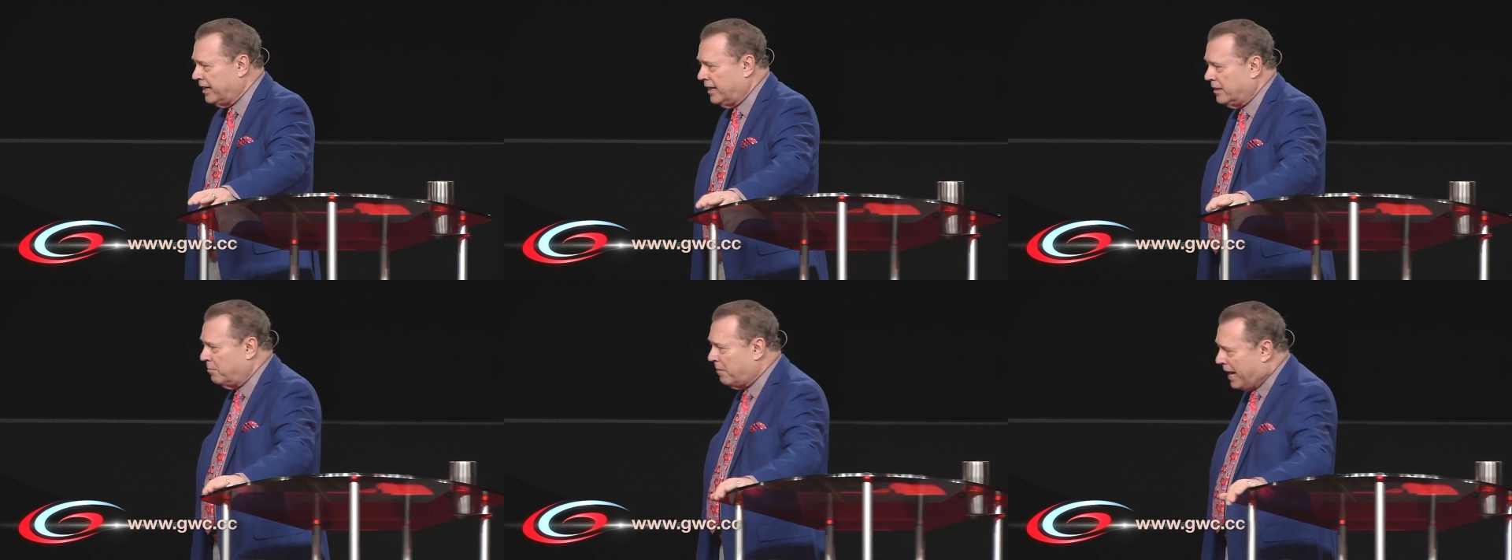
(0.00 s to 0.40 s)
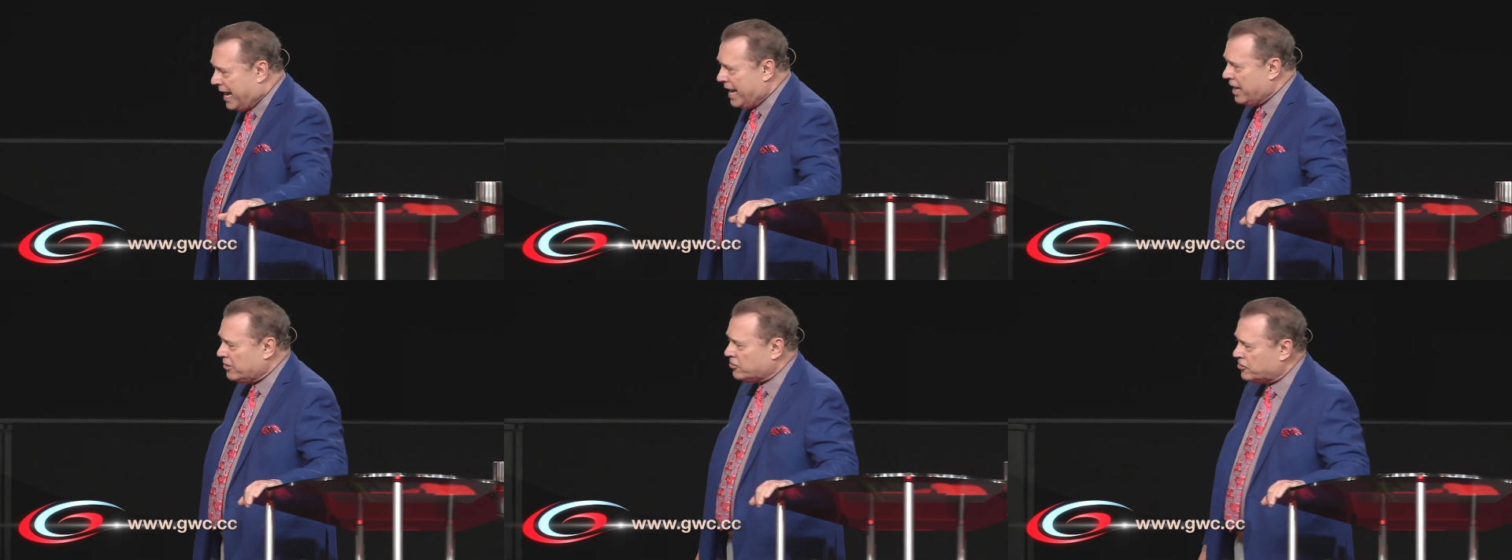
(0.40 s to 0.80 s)
uh, the
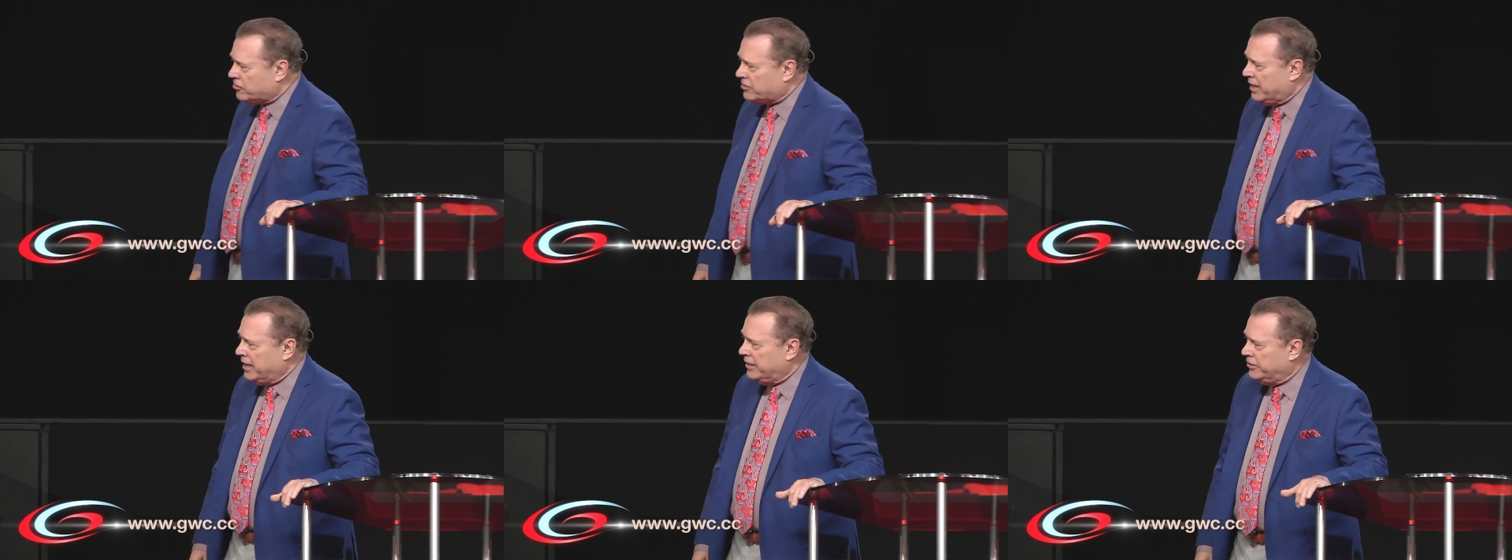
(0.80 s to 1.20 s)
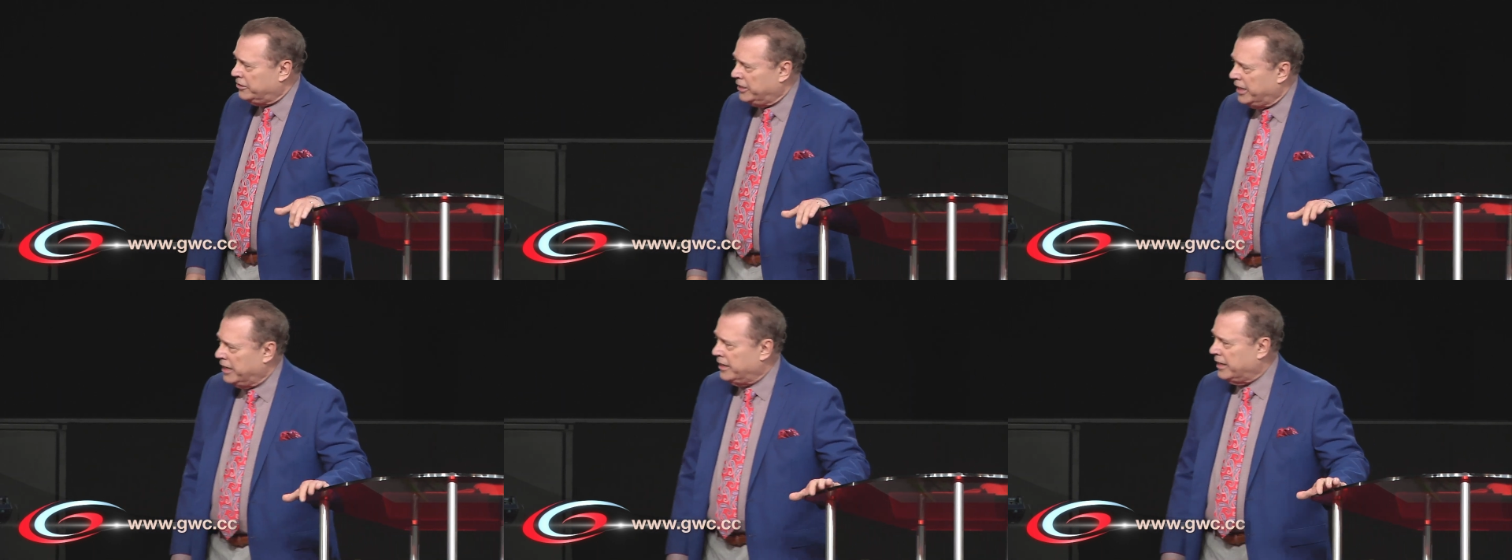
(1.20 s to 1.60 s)
masks
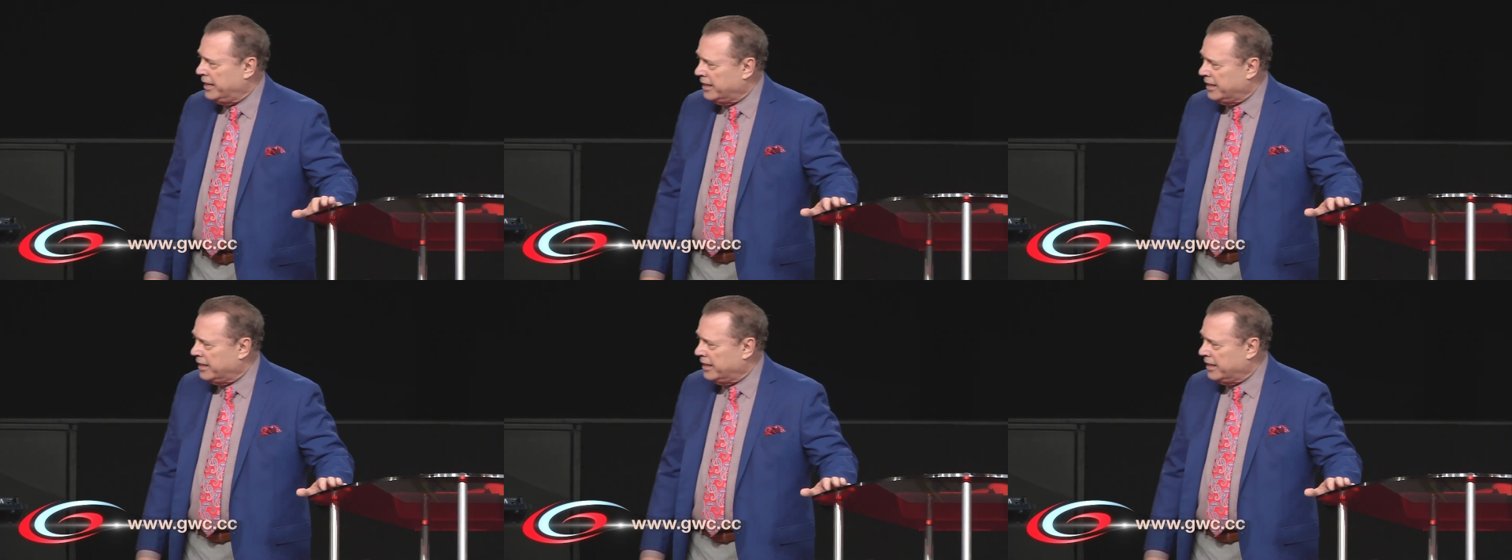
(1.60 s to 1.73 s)
and, and,